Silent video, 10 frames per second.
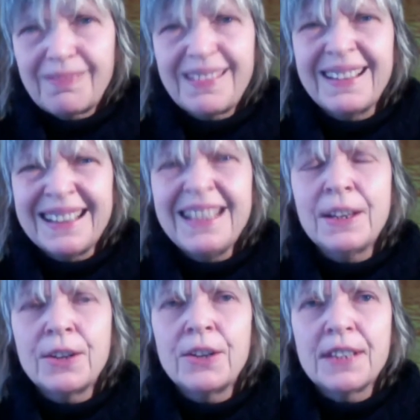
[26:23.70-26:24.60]
really
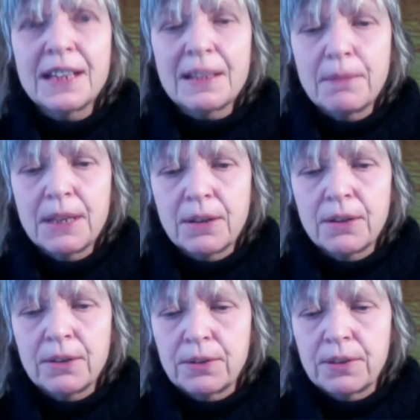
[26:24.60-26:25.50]
contact me, go
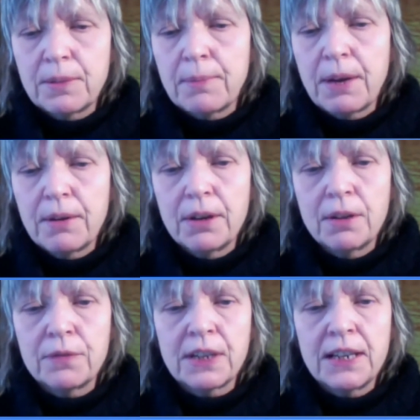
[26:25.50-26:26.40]
to
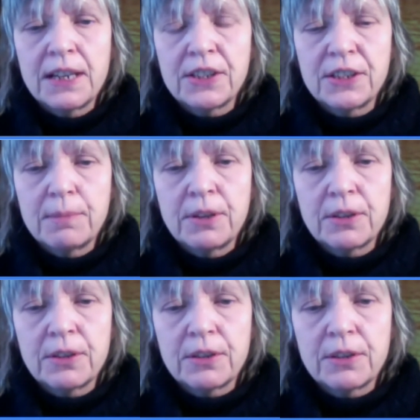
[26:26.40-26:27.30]

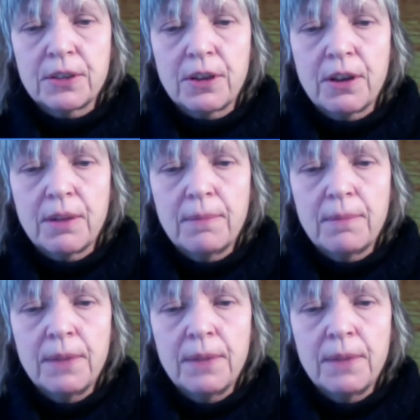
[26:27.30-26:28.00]
thepowerofrelationship.com